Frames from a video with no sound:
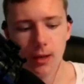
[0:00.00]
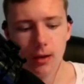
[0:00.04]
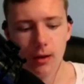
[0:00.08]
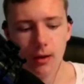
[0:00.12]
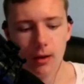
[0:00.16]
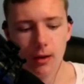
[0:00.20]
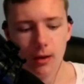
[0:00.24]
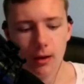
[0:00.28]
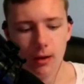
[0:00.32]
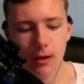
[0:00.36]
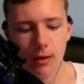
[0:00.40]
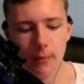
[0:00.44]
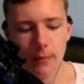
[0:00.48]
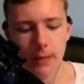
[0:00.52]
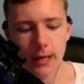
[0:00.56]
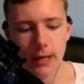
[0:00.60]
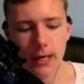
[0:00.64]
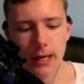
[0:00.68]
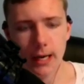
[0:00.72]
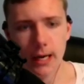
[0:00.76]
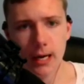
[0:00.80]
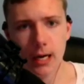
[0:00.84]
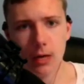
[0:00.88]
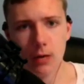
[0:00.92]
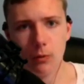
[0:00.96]
And
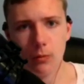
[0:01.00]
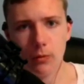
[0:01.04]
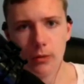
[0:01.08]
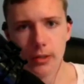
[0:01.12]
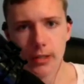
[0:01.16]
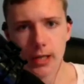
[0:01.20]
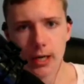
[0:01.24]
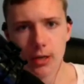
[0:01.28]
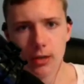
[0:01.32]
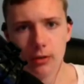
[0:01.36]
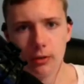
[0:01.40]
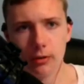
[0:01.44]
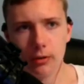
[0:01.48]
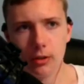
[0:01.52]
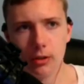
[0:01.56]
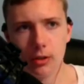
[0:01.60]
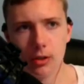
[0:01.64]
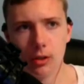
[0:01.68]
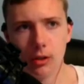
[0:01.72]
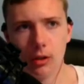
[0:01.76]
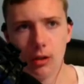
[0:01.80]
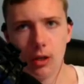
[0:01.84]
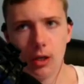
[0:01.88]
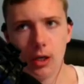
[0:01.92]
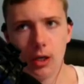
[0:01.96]
Aid was actually
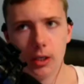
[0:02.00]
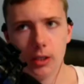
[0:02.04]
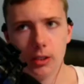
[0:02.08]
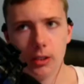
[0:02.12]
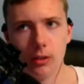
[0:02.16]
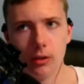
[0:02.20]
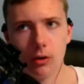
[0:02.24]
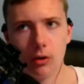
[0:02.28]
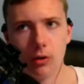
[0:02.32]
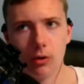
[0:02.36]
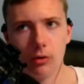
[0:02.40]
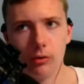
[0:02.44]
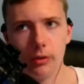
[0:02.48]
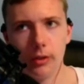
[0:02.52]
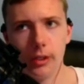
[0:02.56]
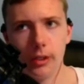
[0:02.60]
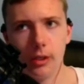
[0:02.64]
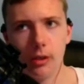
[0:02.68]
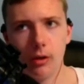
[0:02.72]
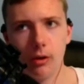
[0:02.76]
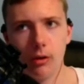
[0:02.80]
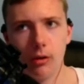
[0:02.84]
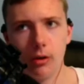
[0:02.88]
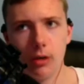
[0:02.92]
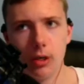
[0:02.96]
just locked
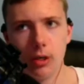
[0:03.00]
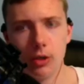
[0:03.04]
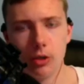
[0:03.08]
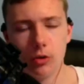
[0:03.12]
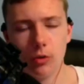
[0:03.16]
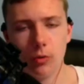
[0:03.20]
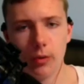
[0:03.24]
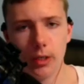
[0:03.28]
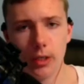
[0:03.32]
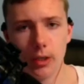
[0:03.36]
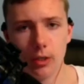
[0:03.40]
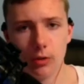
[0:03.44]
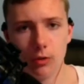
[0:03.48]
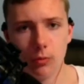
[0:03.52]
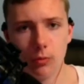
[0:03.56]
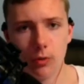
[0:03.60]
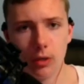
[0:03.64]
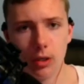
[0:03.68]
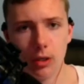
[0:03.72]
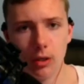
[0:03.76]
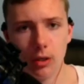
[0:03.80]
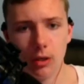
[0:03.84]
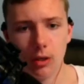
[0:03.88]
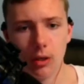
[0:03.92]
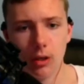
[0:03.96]
earlier in
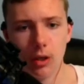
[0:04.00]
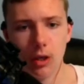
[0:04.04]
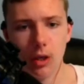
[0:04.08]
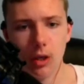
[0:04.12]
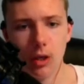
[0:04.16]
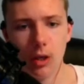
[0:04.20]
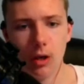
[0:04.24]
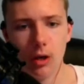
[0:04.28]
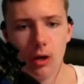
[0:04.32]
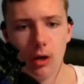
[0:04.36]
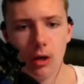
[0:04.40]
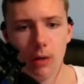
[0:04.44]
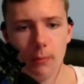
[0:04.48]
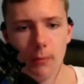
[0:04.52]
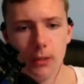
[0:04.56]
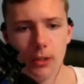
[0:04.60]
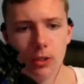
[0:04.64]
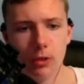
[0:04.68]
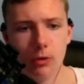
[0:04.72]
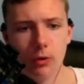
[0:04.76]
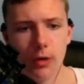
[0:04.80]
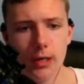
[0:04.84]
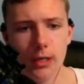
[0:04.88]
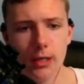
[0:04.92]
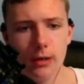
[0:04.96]
2020. It's
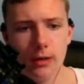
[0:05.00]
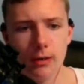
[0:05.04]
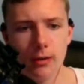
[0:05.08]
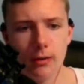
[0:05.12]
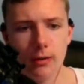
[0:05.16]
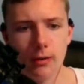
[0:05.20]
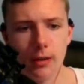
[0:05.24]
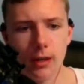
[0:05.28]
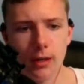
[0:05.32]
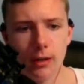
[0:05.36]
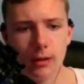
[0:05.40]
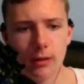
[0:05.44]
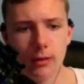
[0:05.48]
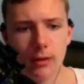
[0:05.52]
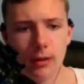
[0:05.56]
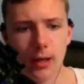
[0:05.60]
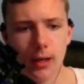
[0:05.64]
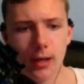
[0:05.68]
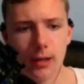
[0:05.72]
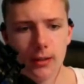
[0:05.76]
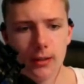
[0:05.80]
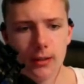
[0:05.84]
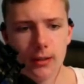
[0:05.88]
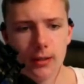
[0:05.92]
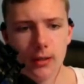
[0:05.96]
crazy to think
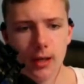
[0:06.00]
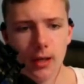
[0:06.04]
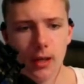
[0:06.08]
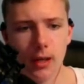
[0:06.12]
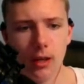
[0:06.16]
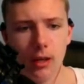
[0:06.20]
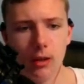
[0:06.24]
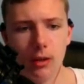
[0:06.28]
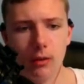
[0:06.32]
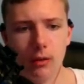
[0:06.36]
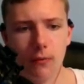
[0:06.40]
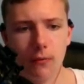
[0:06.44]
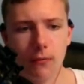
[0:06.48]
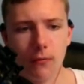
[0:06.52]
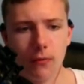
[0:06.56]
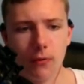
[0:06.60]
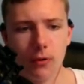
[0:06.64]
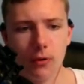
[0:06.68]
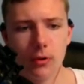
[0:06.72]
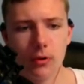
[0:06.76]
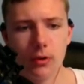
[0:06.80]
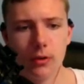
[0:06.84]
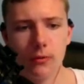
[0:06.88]
that the first